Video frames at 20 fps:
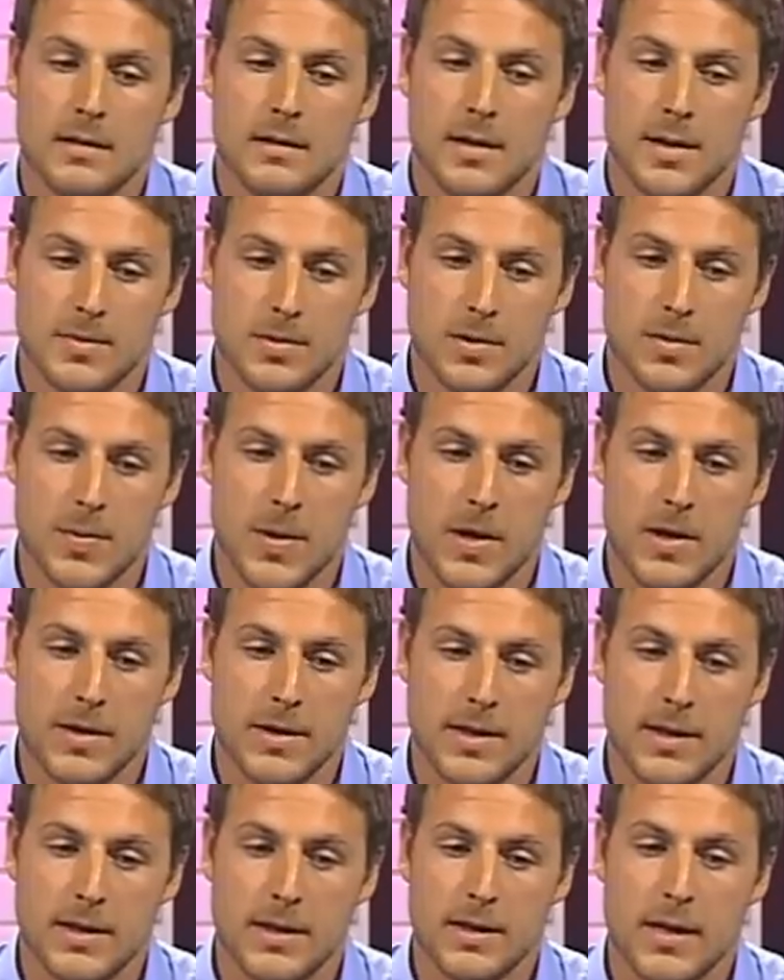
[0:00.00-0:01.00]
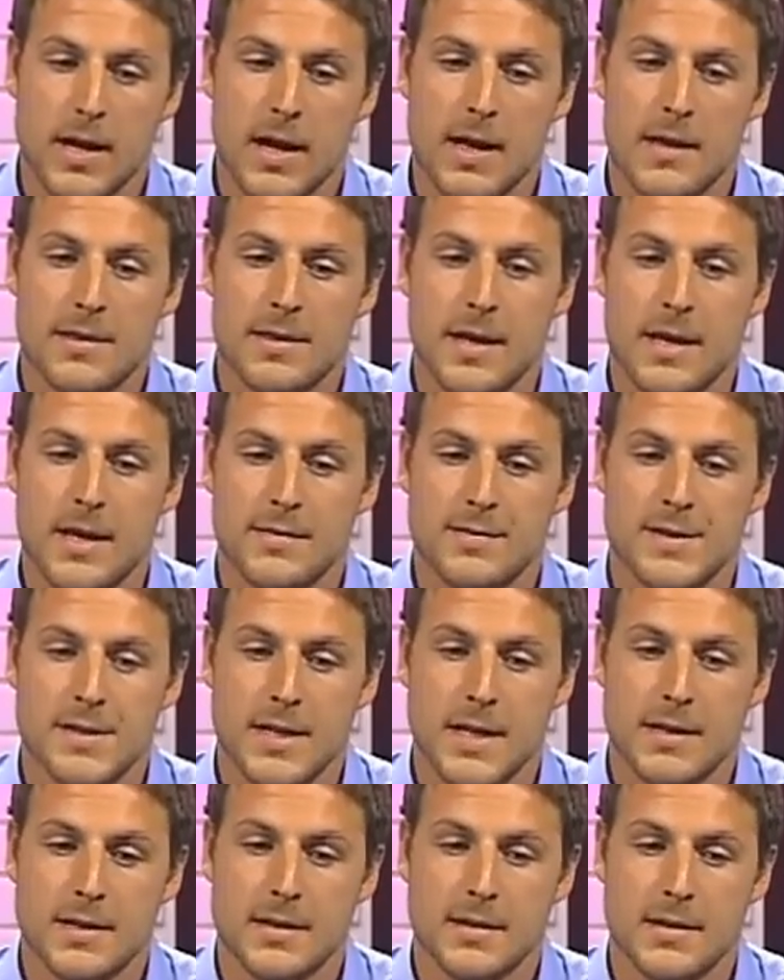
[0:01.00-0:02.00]
Liberal Party, they've
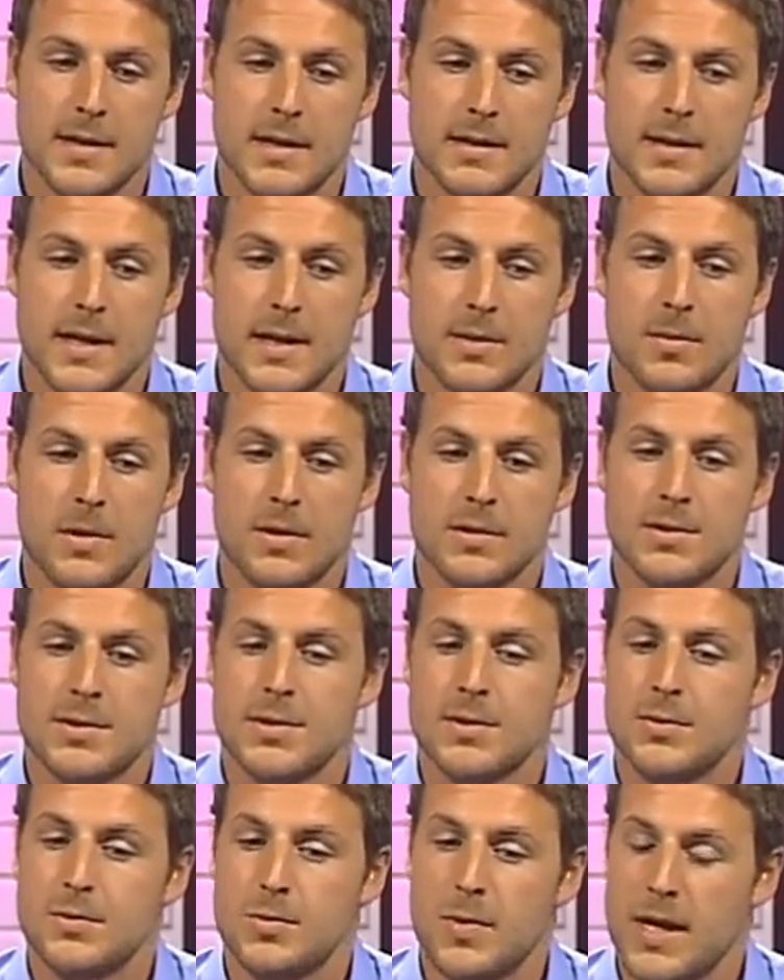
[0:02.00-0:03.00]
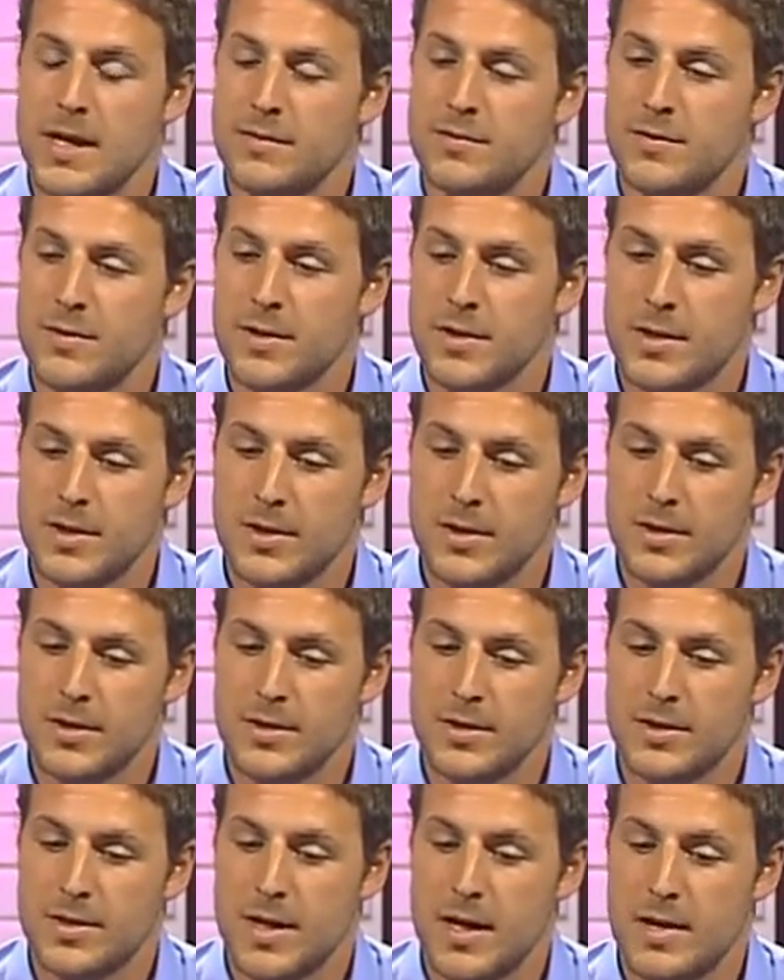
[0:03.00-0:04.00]
stated that they want to wait for the
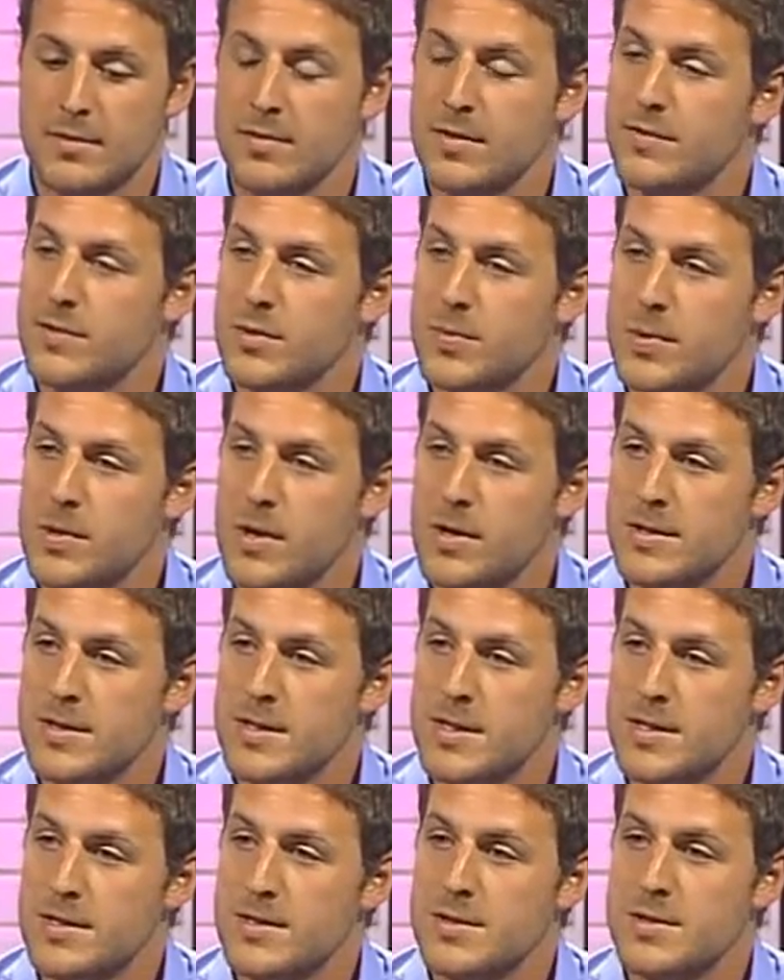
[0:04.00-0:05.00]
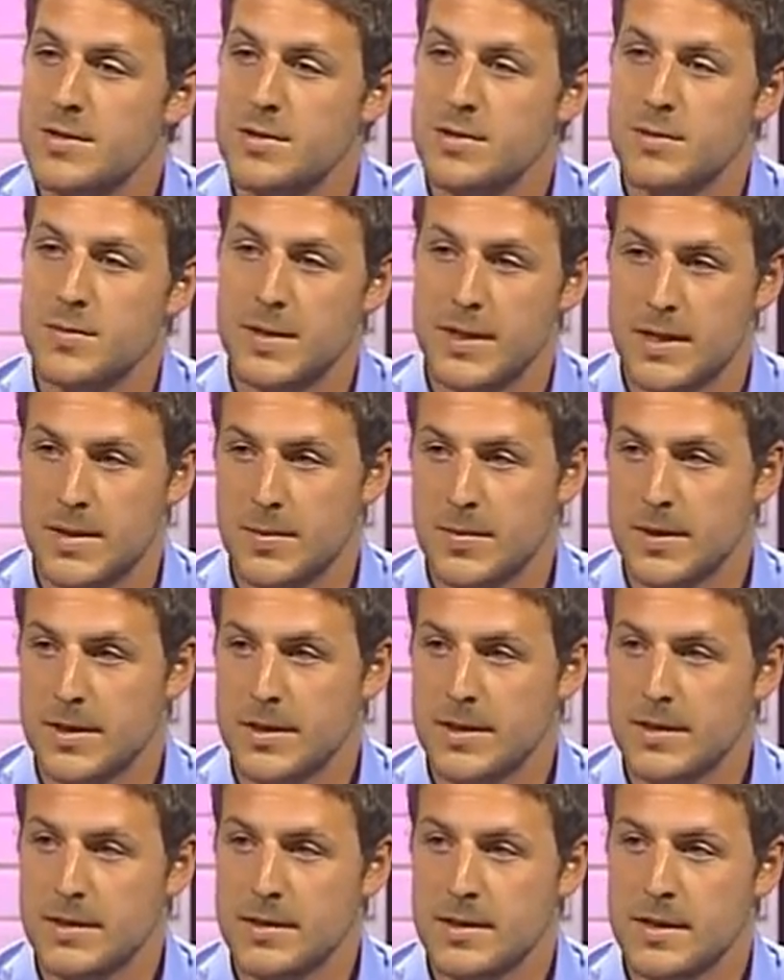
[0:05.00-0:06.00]
current review process to be
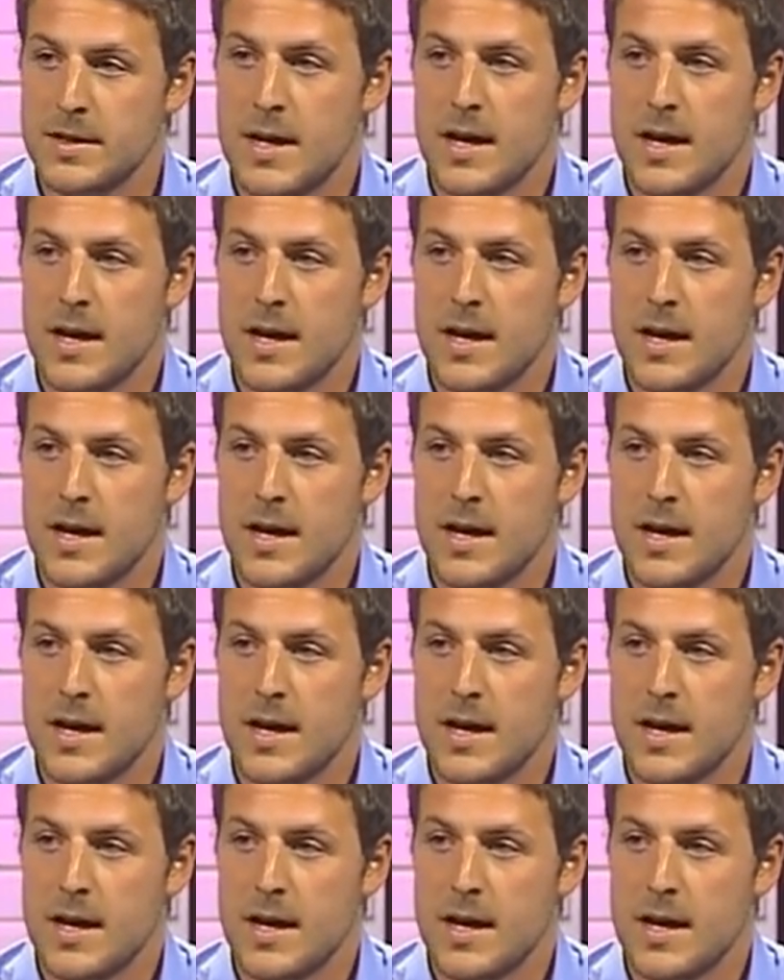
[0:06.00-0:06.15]
completed.